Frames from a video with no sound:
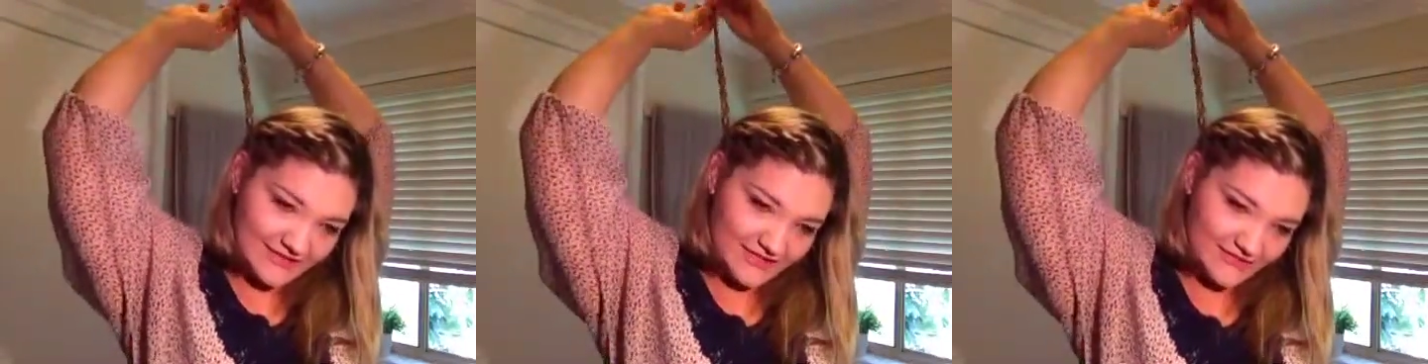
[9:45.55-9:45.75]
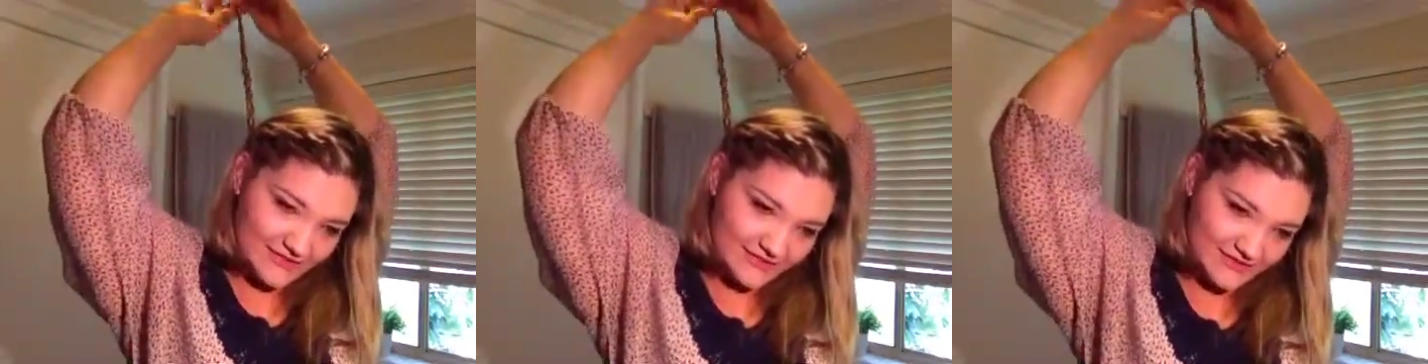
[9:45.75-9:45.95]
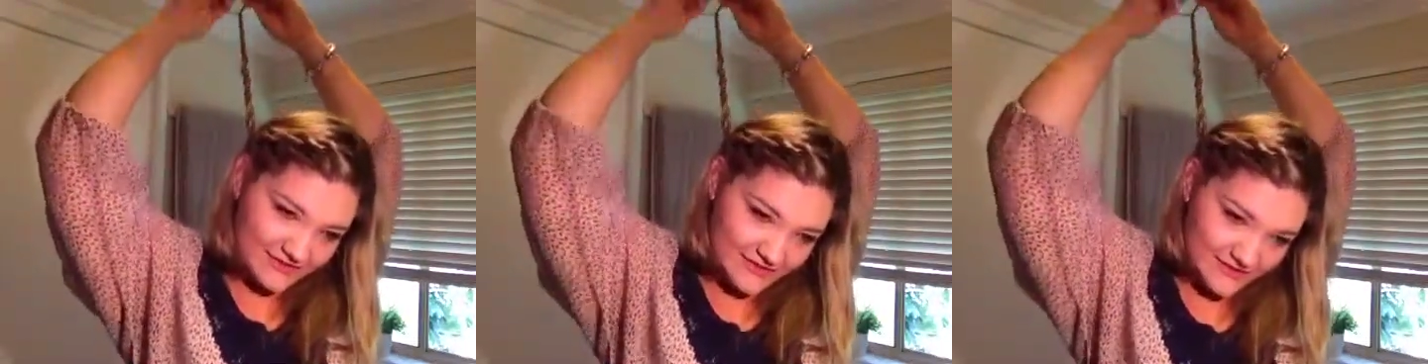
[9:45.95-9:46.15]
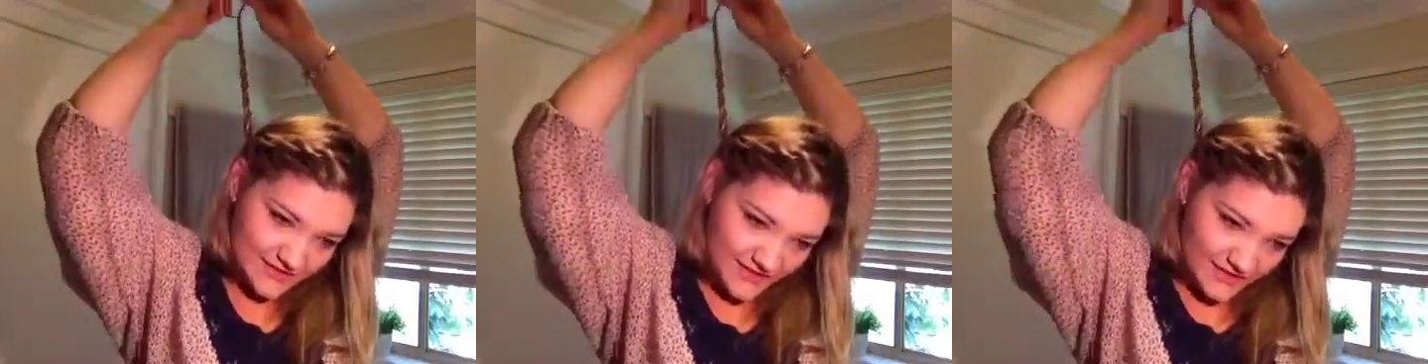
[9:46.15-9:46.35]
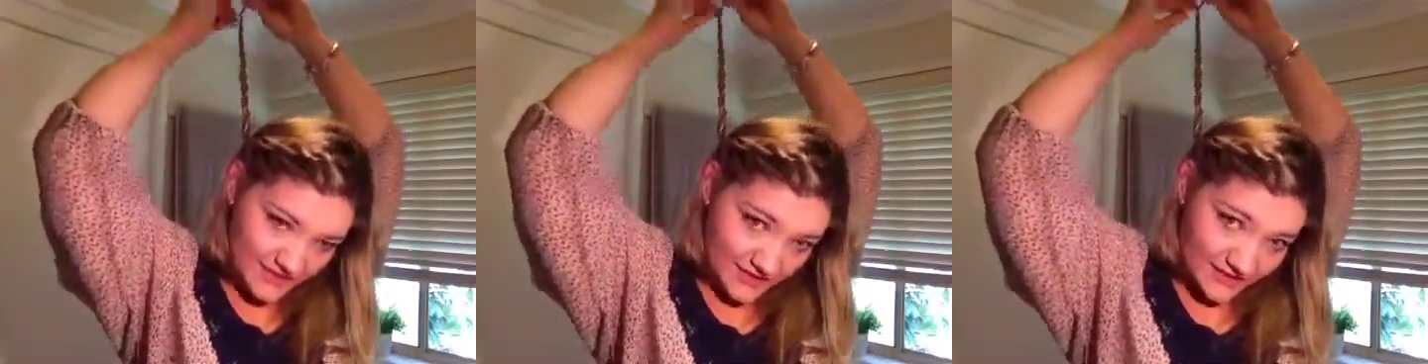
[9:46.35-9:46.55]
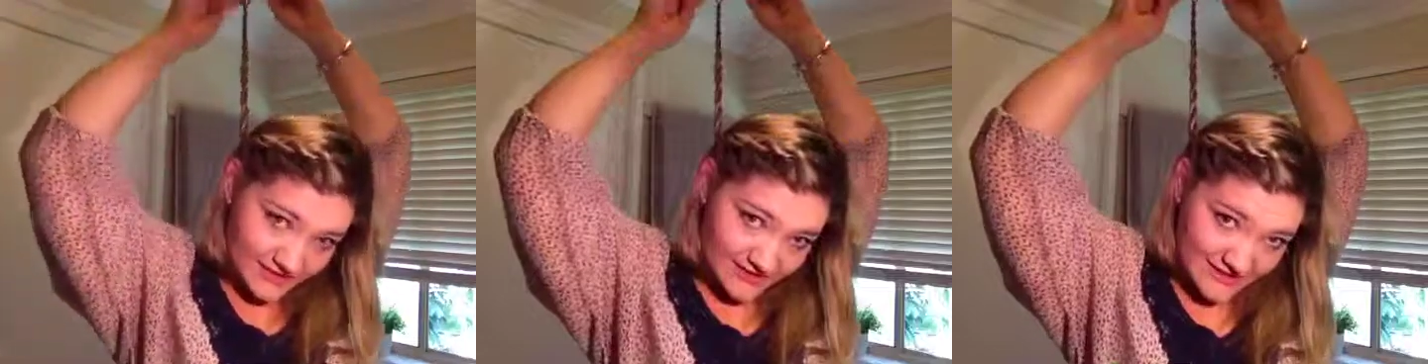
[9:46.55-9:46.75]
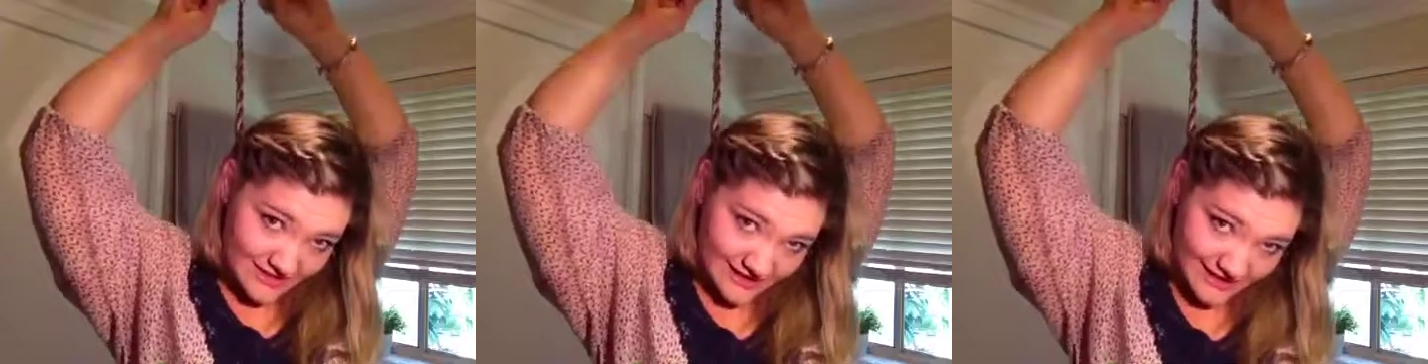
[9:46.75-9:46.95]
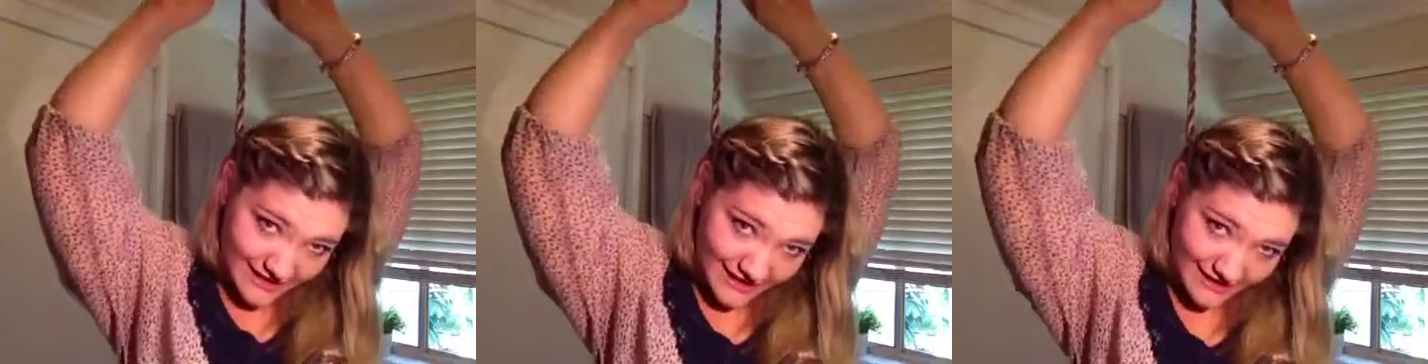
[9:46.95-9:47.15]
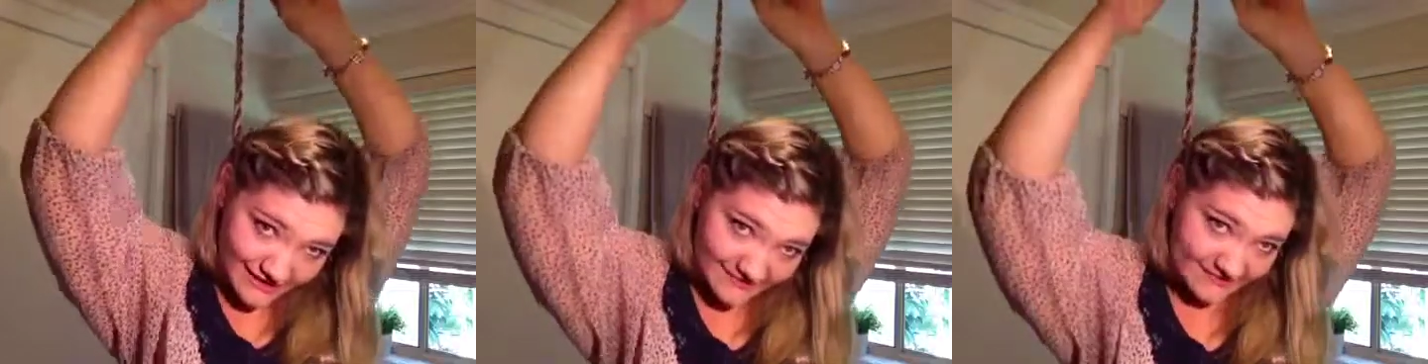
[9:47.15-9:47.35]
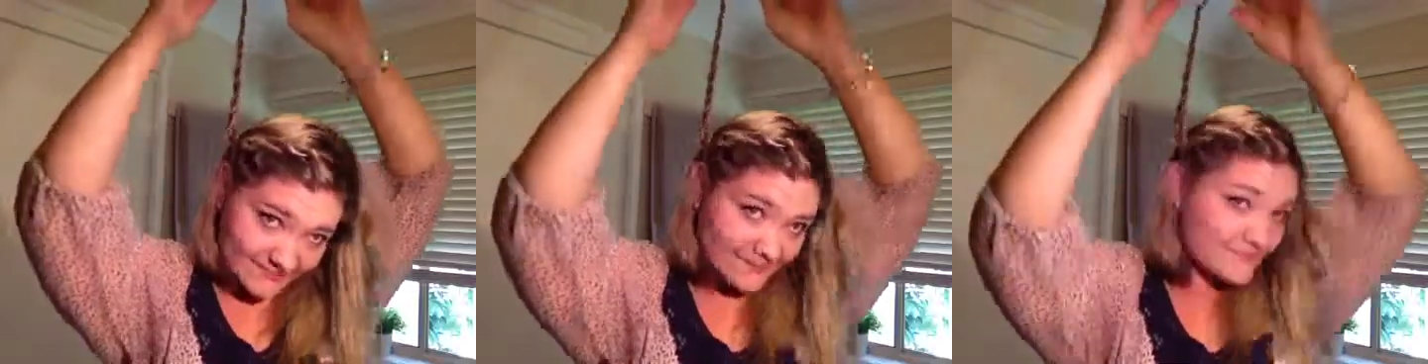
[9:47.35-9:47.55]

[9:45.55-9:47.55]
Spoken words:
only because you tend to get